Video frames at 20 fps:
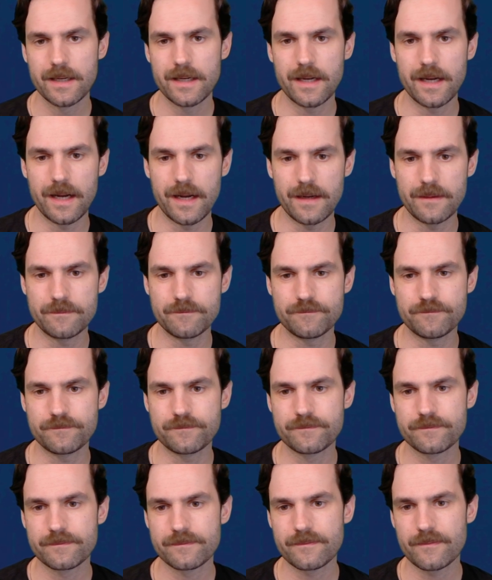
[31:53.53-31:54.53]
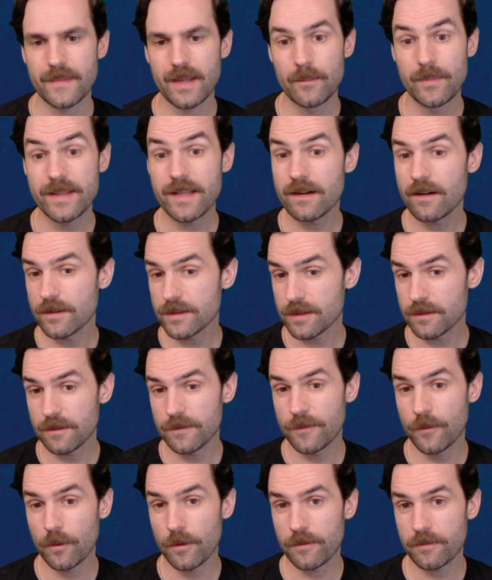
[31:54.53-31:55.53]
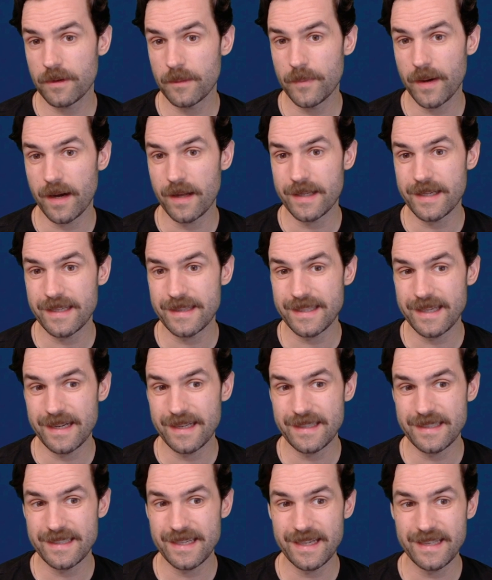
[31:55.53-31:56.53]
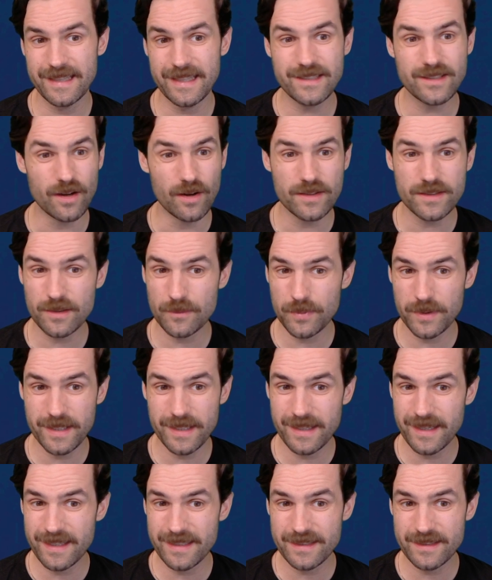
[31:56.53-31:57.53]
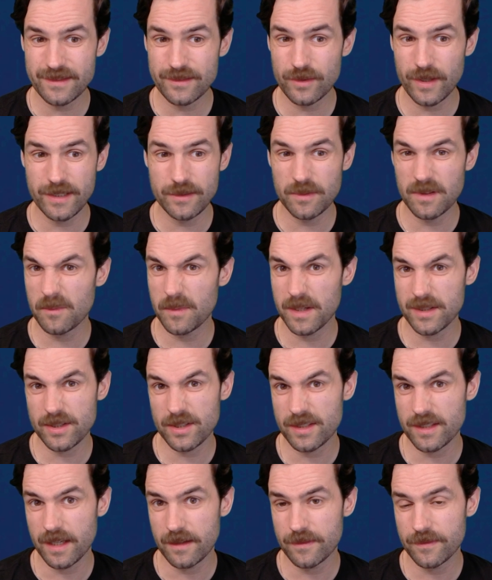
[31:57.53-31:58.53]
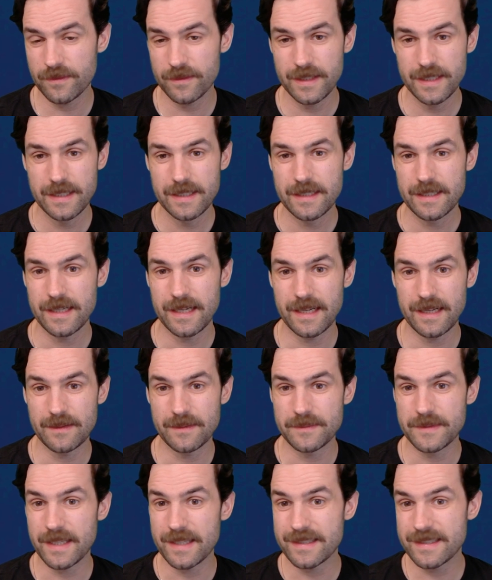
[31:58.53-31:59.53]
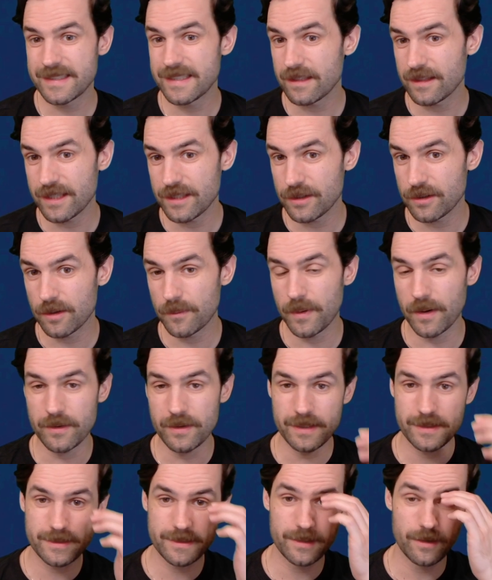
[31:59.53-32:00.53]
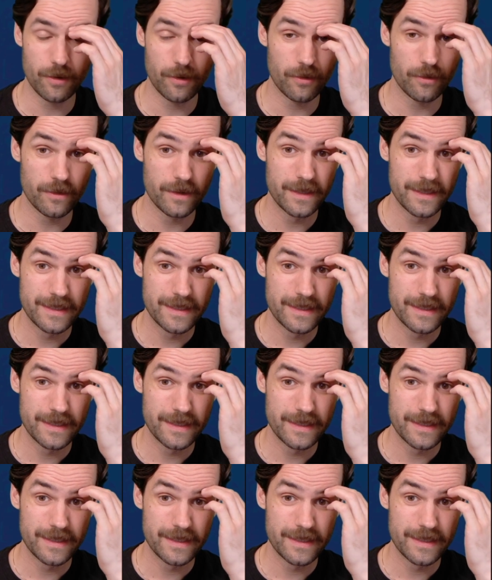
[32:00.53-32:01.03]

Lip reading: But then also a 4/3 body at the end of the day, that's also pretty nice. Trades with a bunch of stuff, does still hit your opponent. So